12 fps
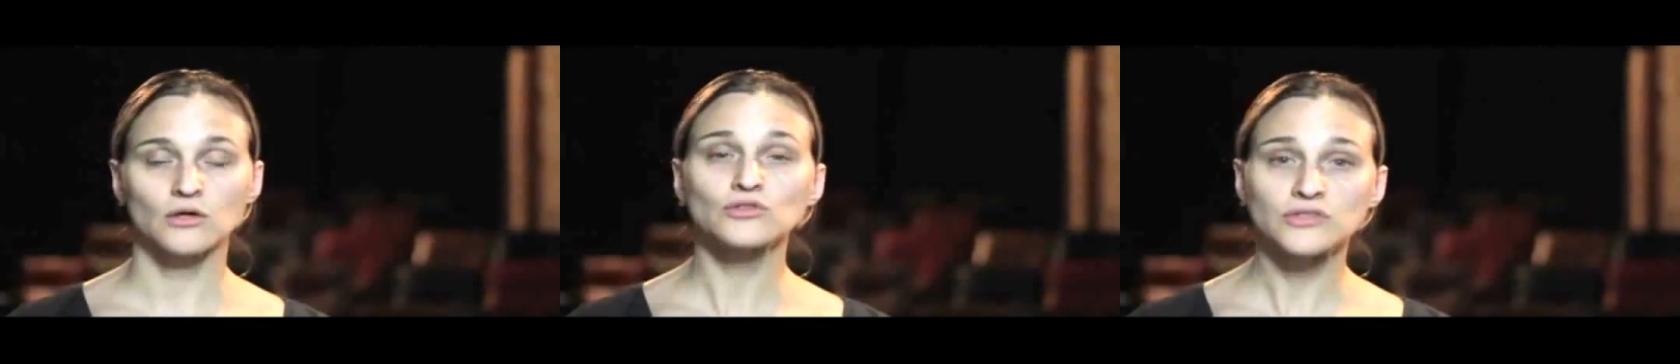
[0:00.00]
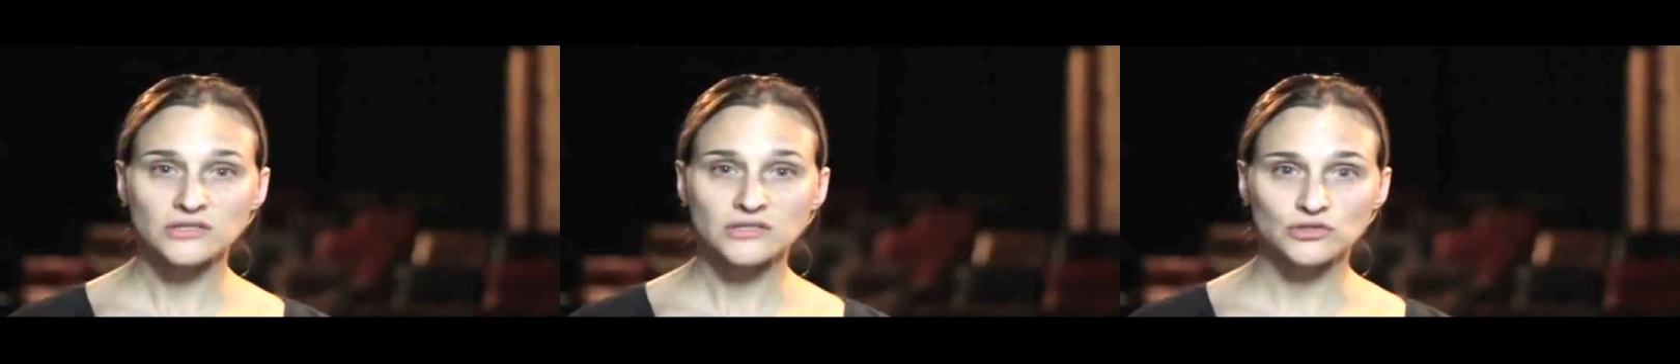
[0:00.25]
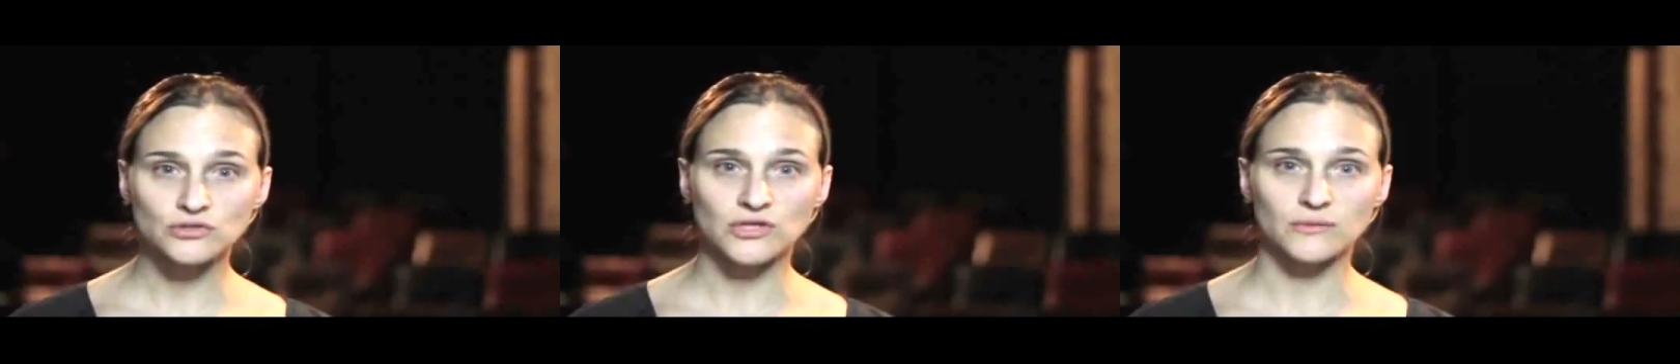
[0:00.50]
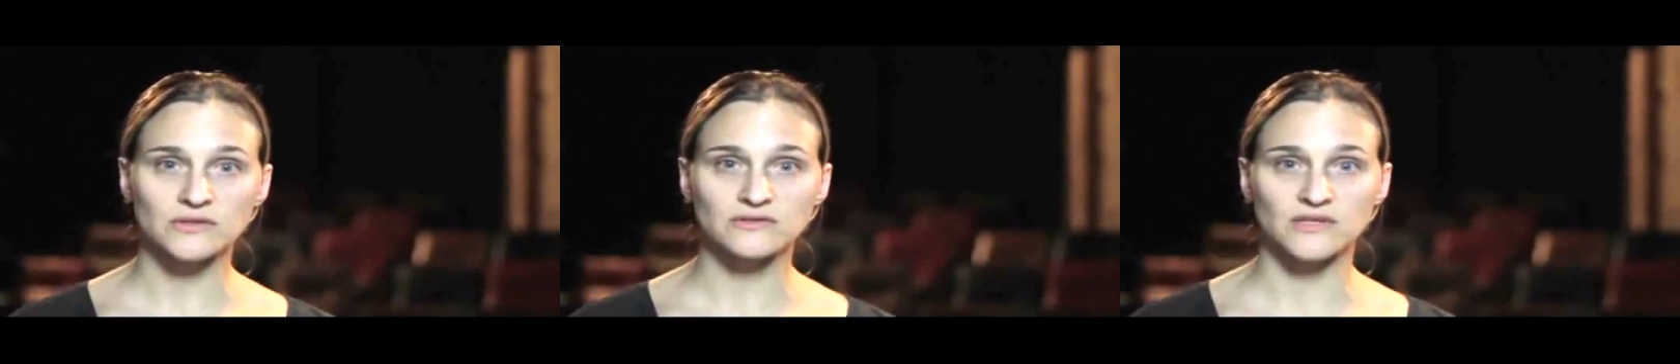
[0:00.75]
citizens.
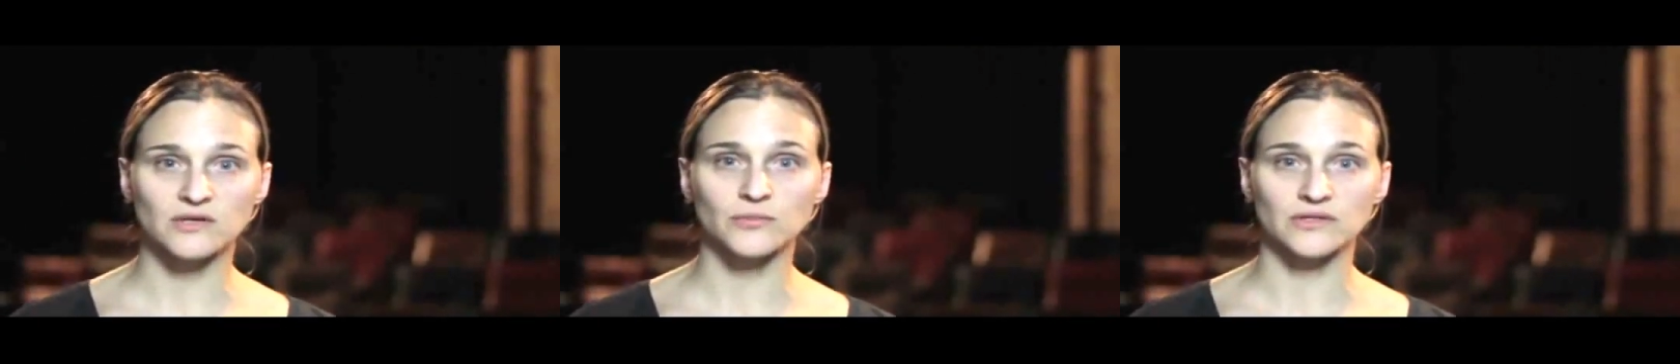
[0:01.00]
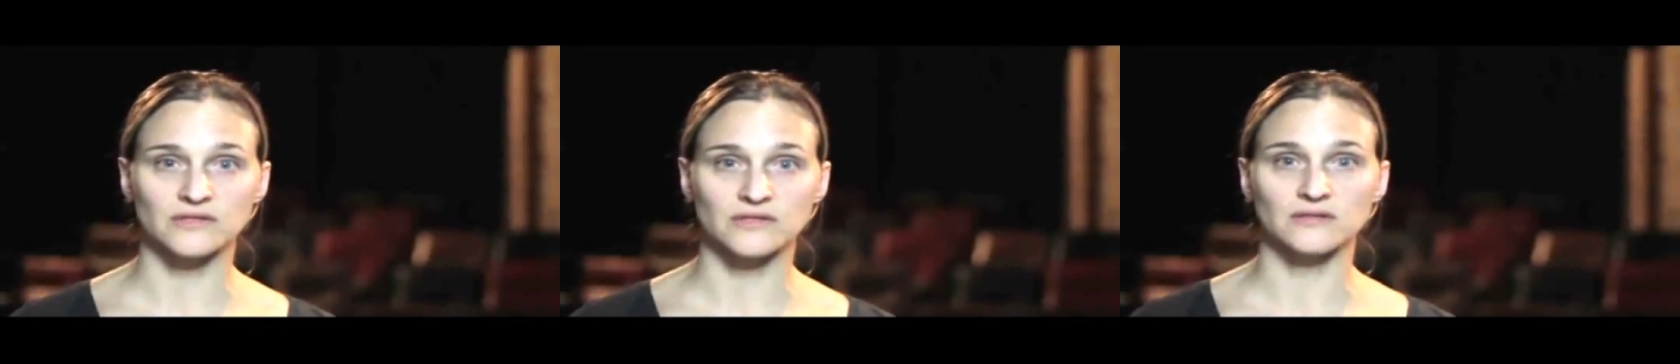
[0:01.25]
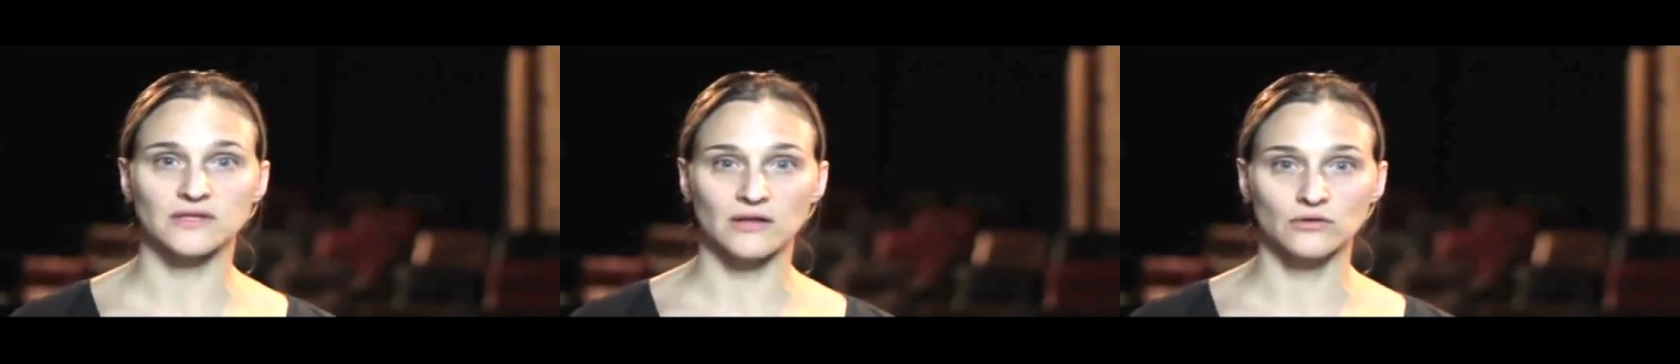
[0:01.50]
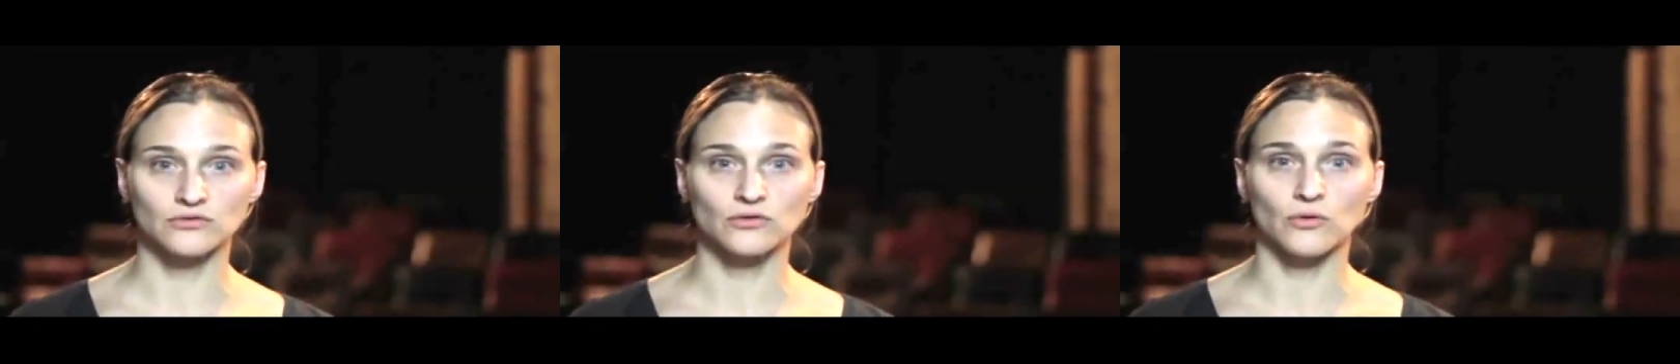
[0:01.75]
The facts
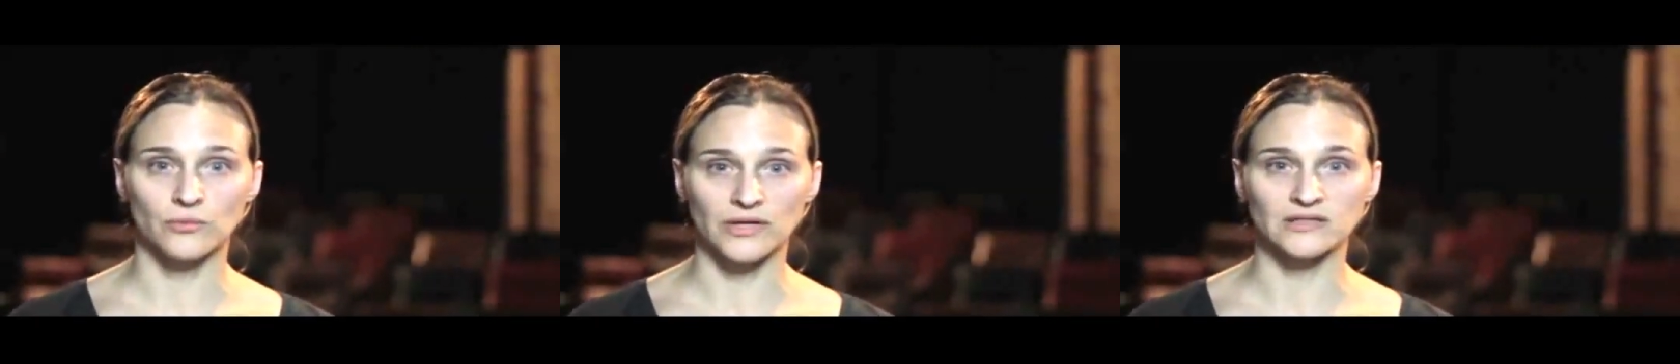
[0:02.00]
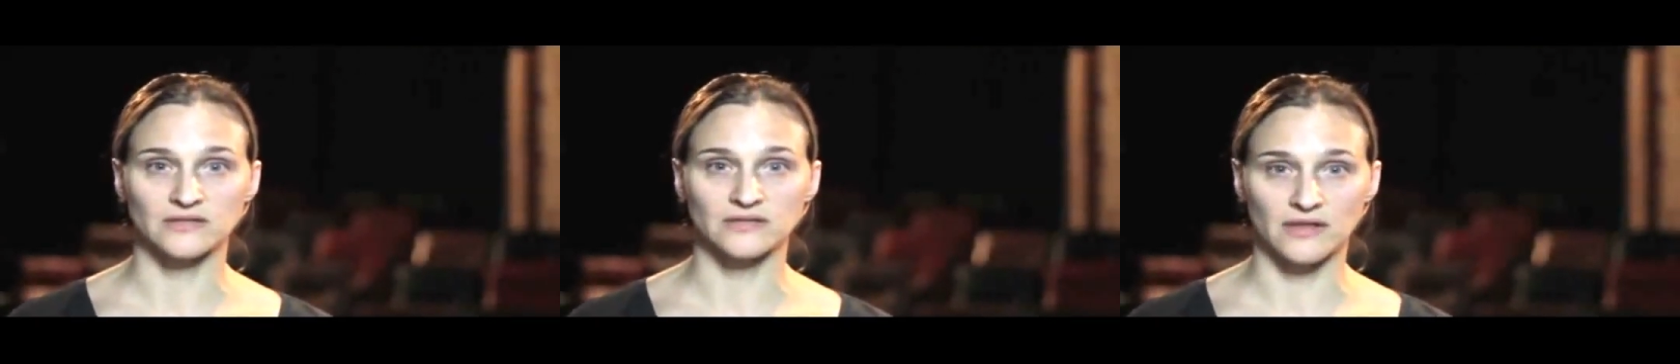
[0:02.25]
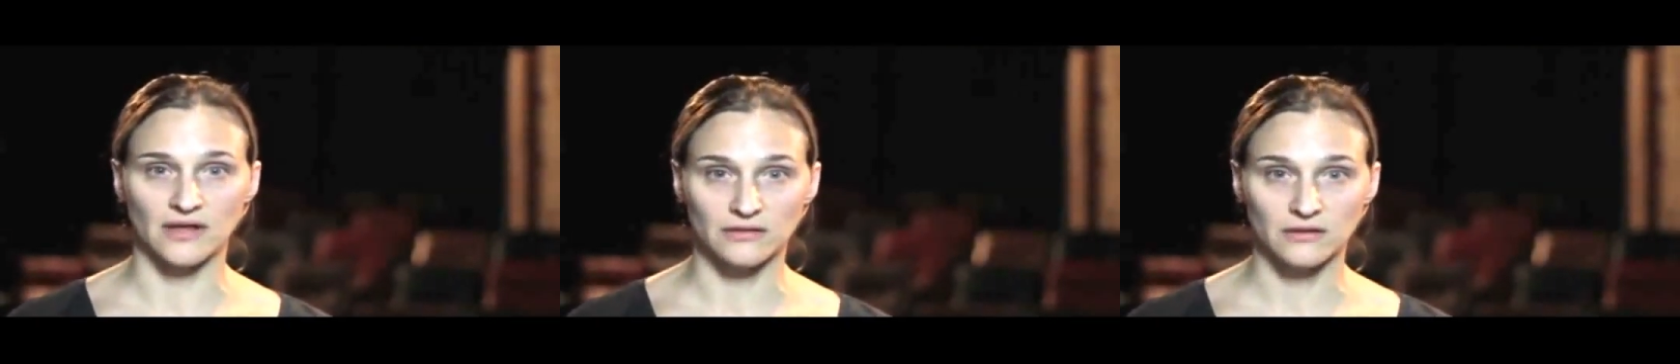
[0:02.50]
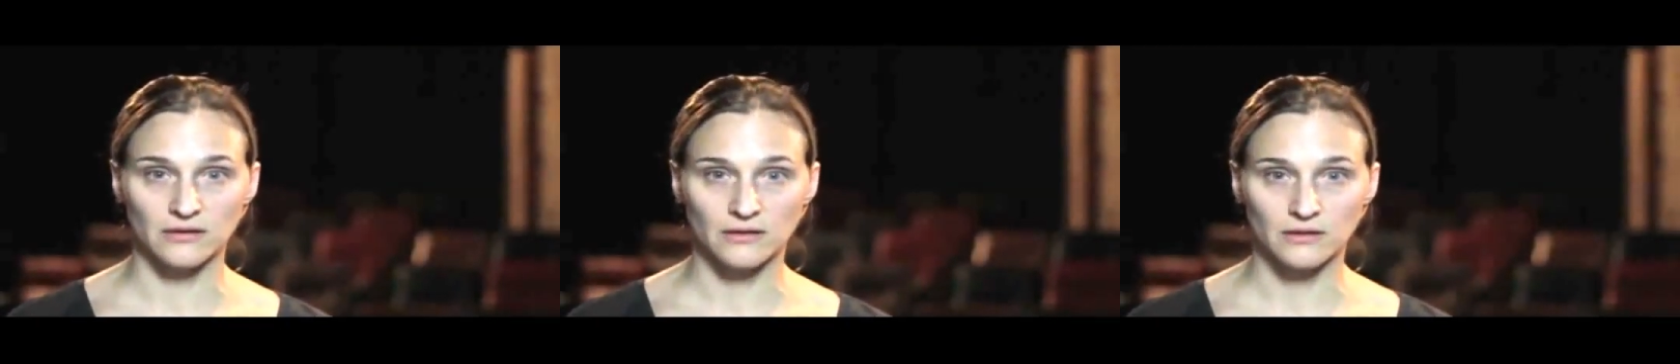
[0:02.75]
must be presented
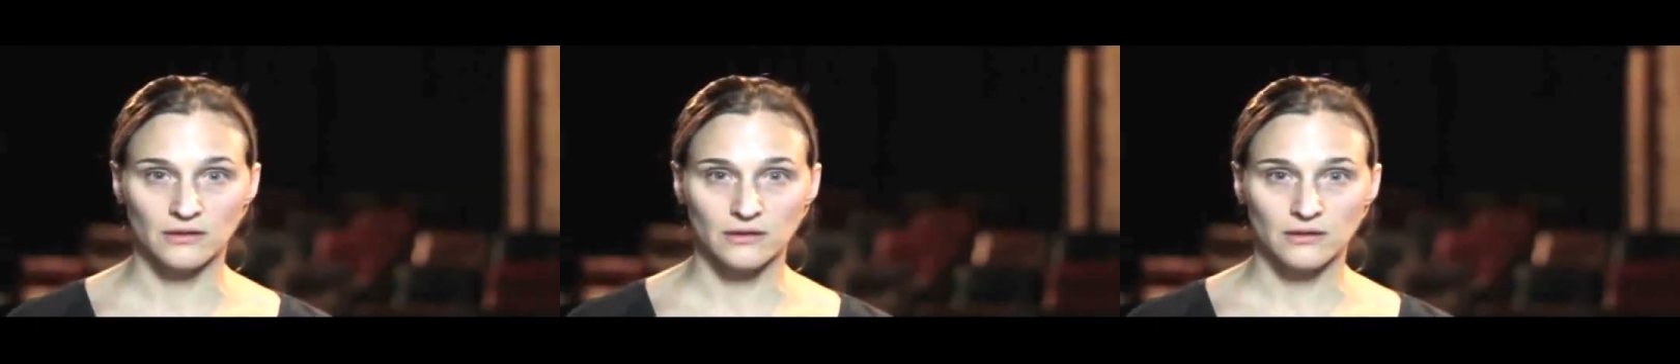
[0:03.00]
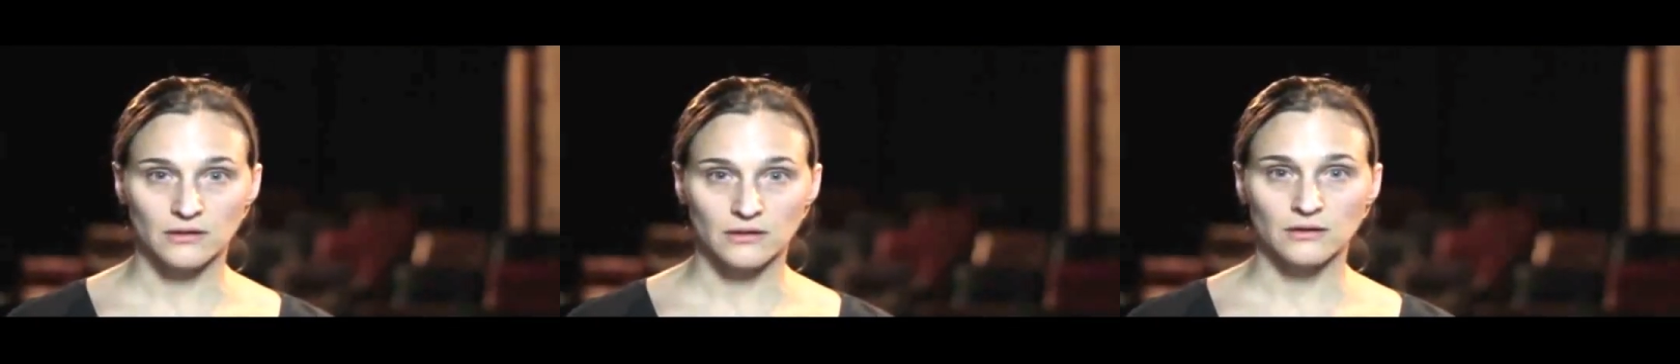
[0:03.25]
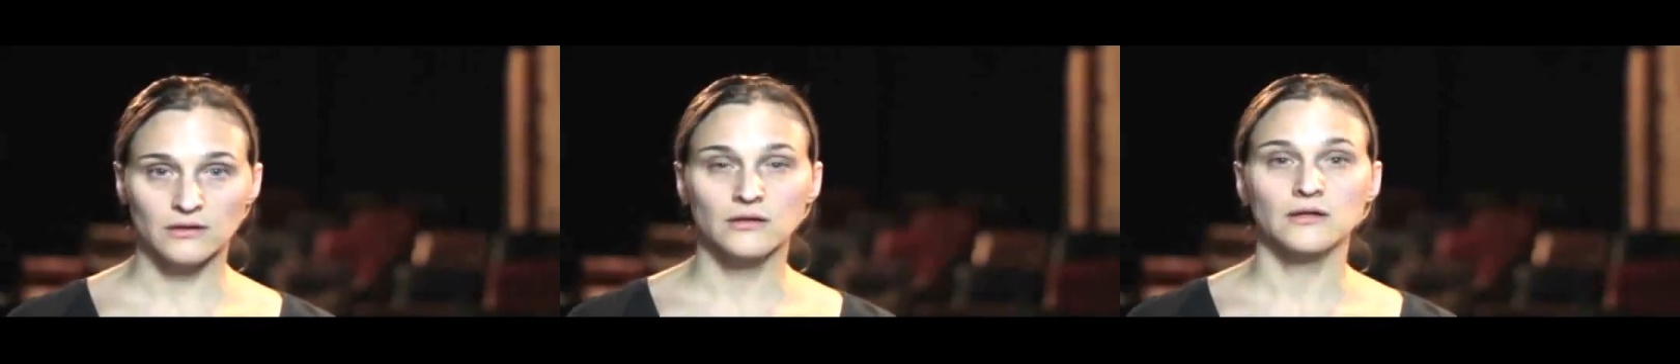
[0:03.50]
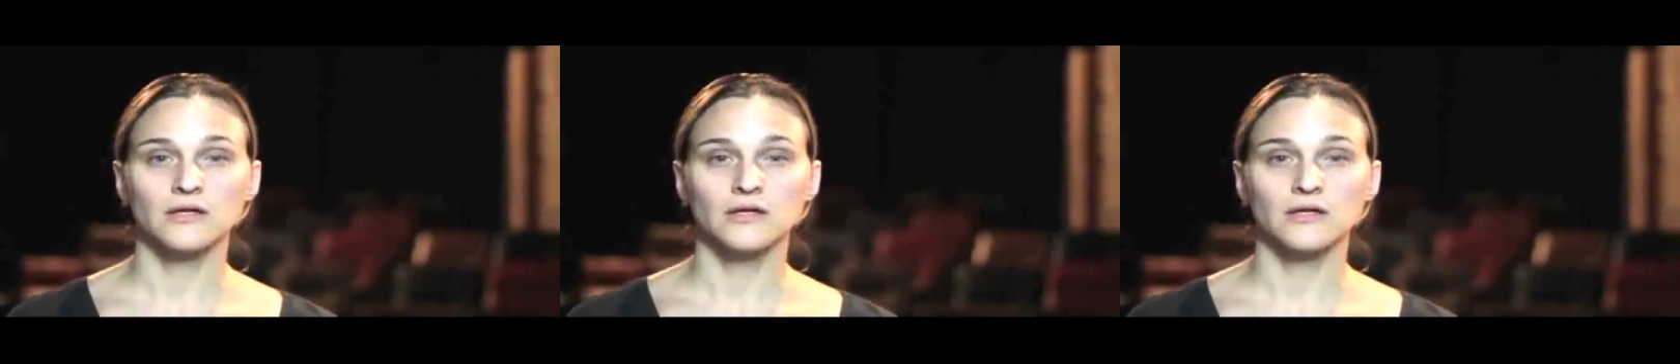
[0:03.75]
with accuracy,